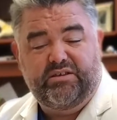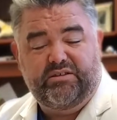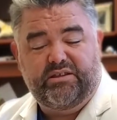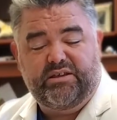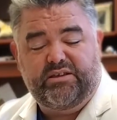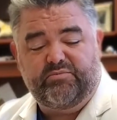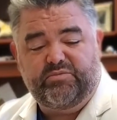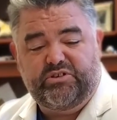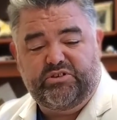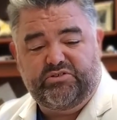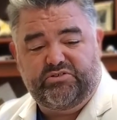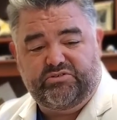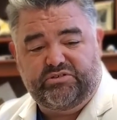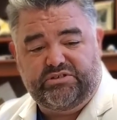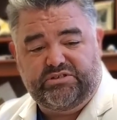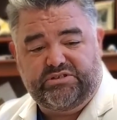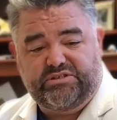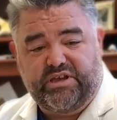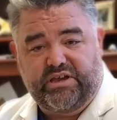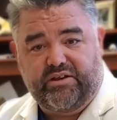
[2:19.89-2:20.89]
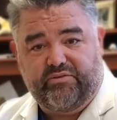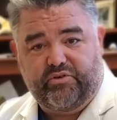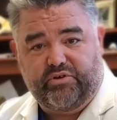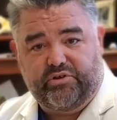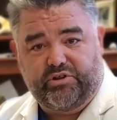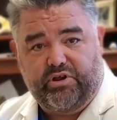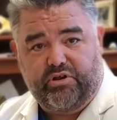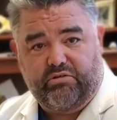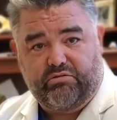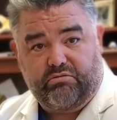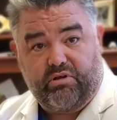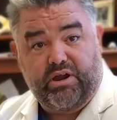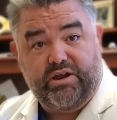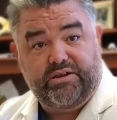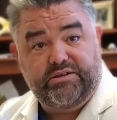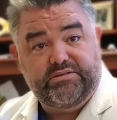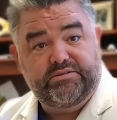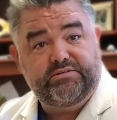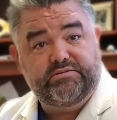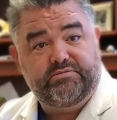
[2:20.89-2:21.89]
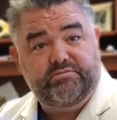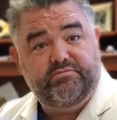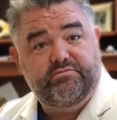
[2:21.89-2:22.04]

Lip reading: they can be usually a sign of early arthritis.